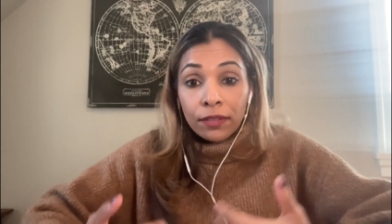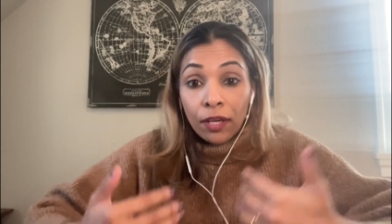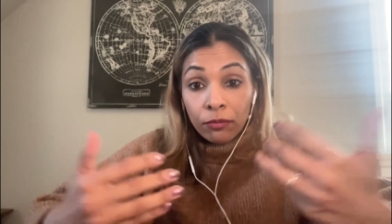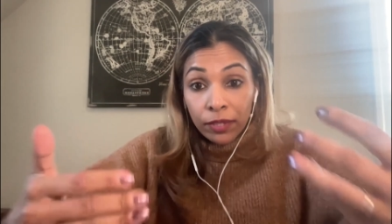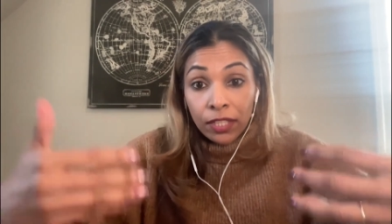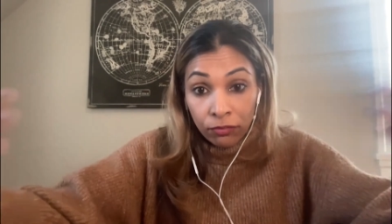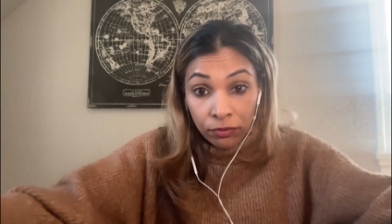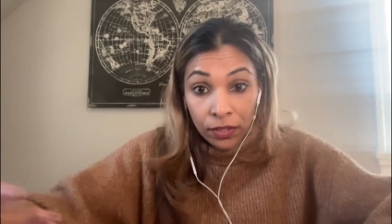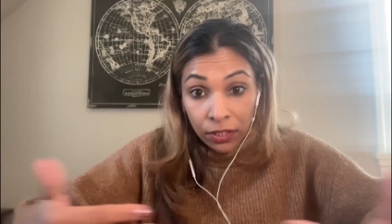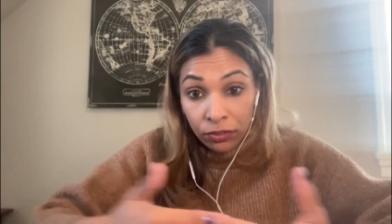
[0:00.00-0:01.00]
Then we
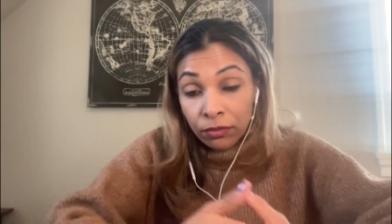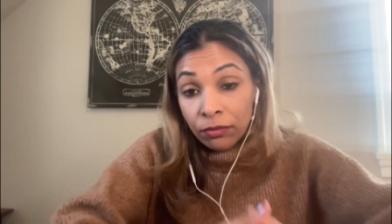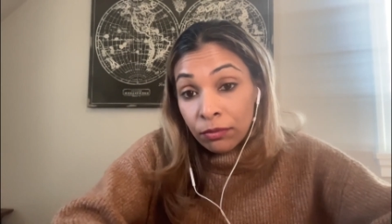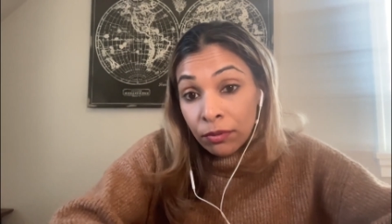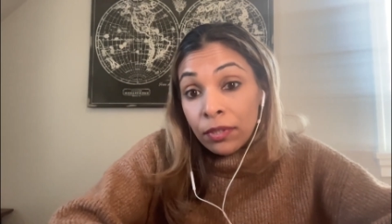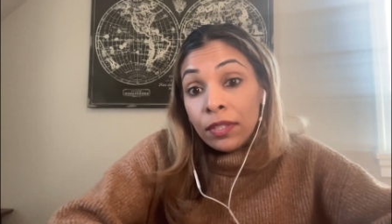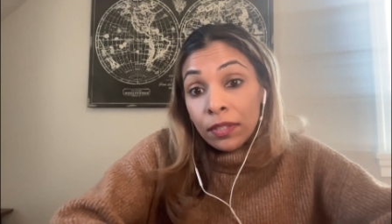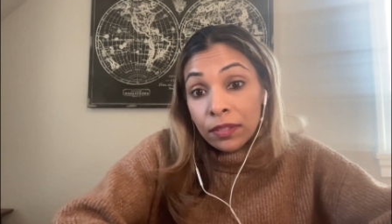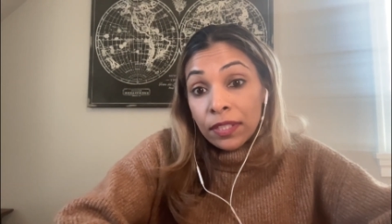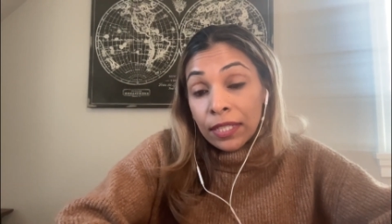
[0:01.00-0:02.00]
can really do the